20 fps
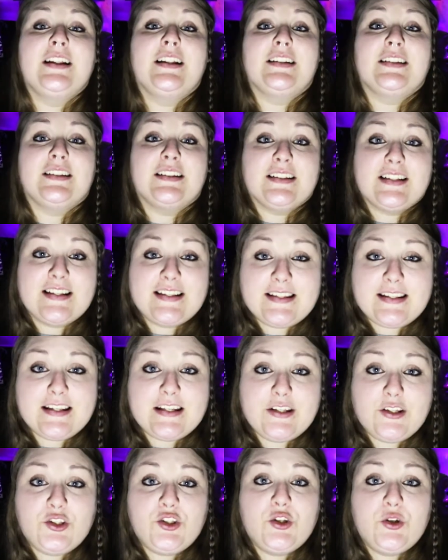
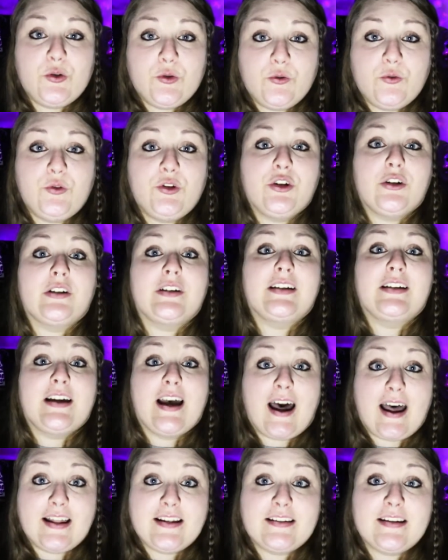Listen to your
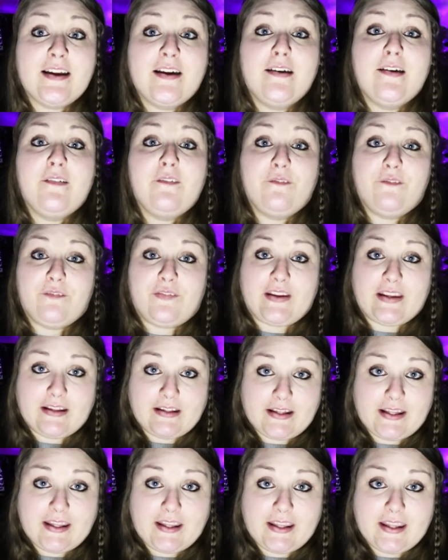gut
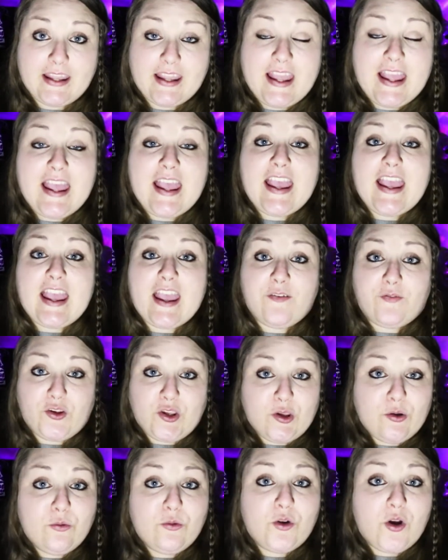feeling. If
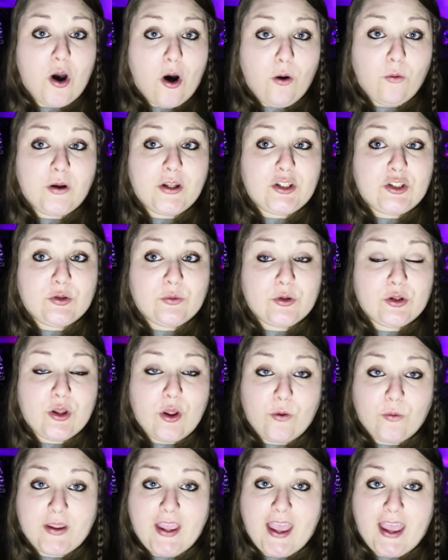you go into a
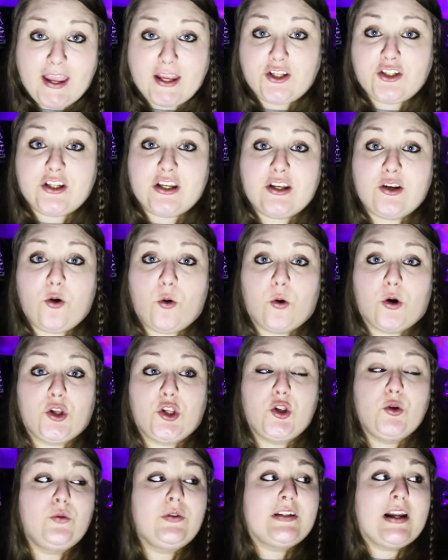location or
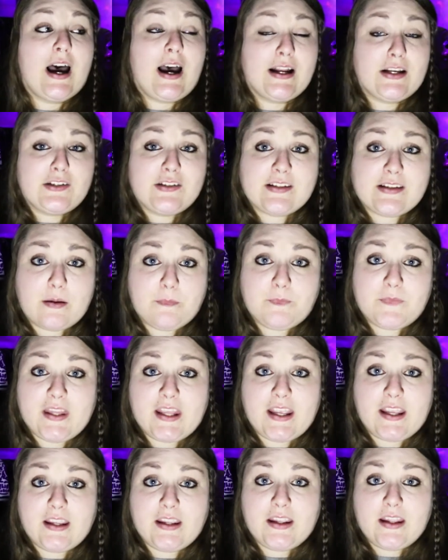you touch
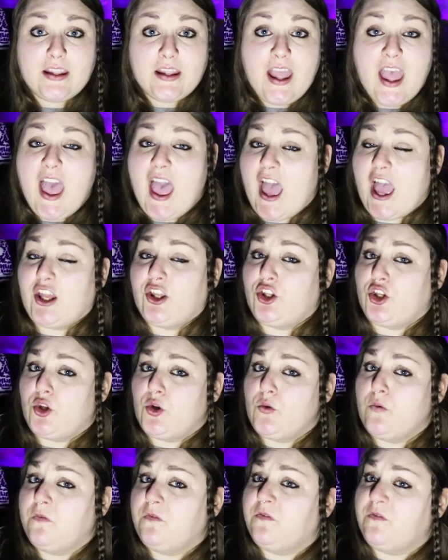something and
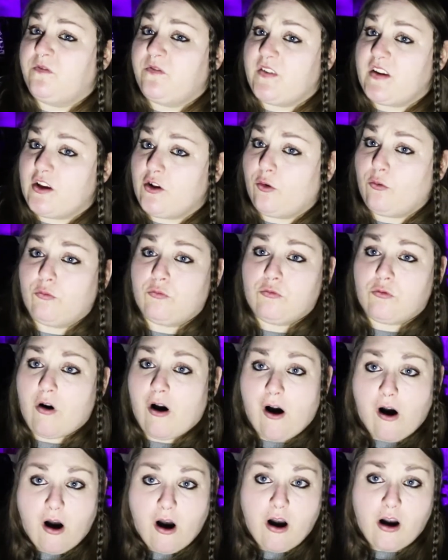you feel
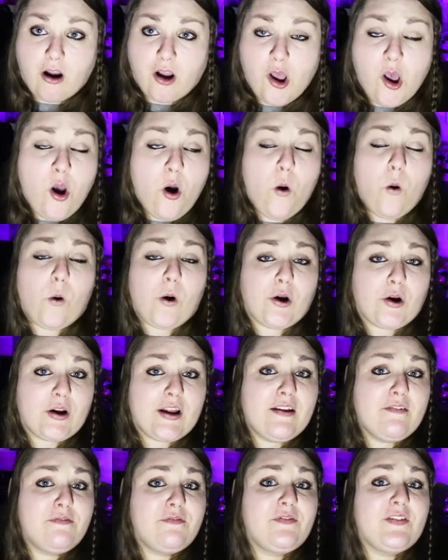wrong or
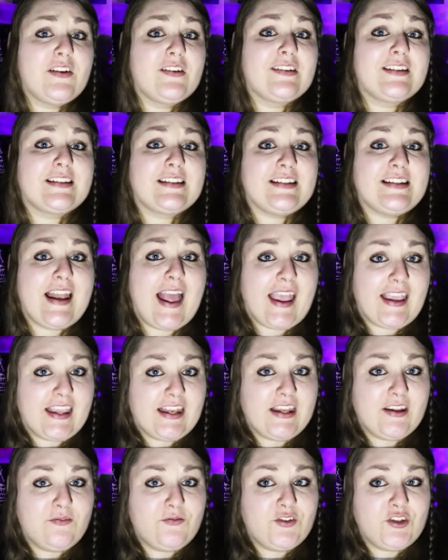it feels
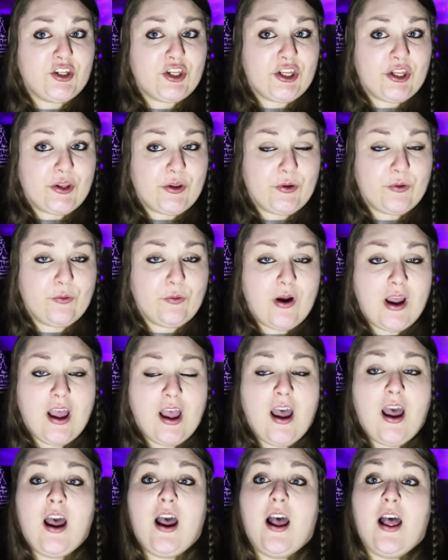negative to you,
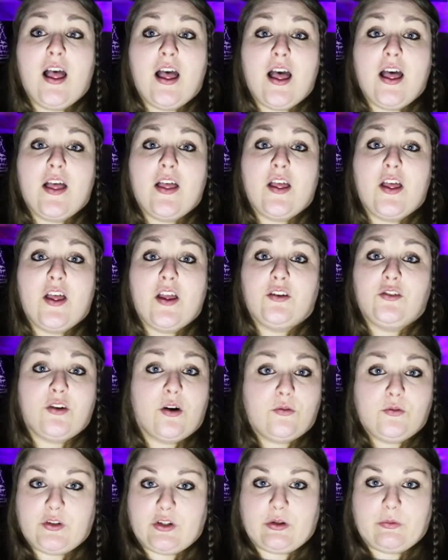
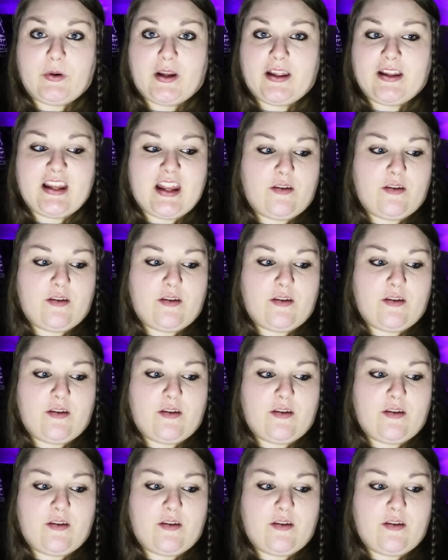don't do it.